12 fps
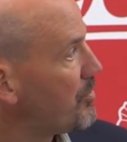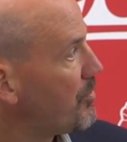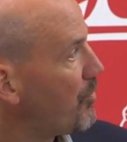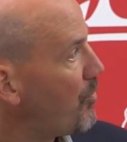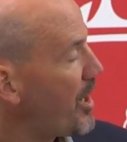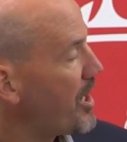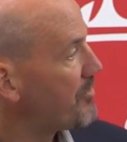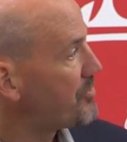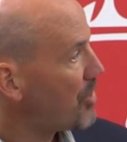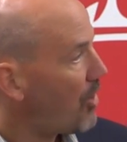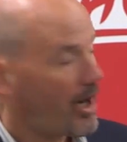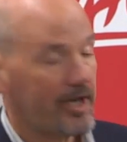way of
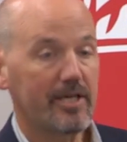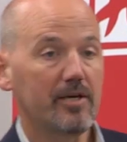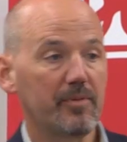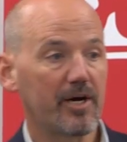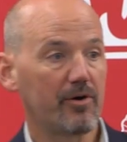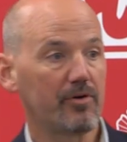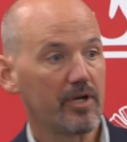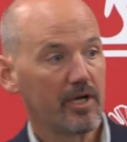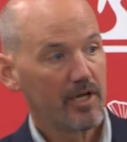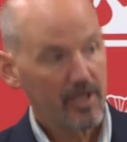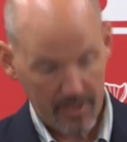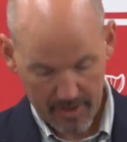talking about
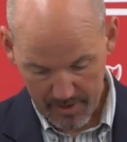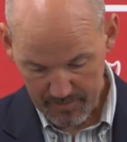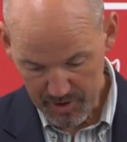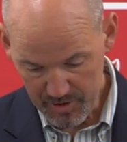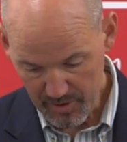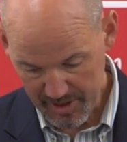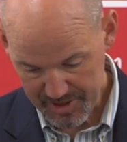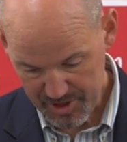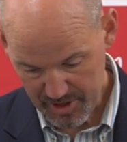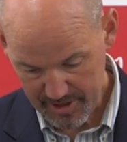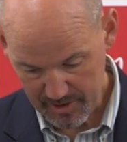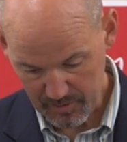um, US
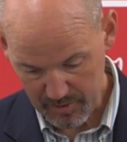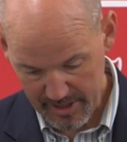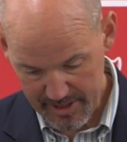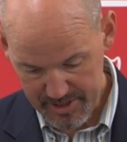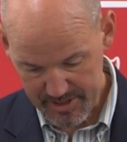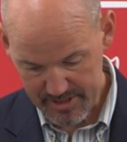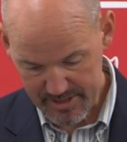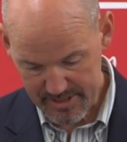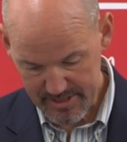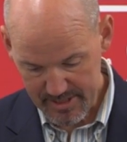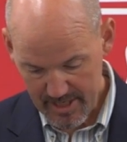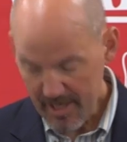China relations
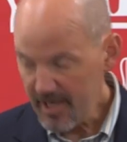is,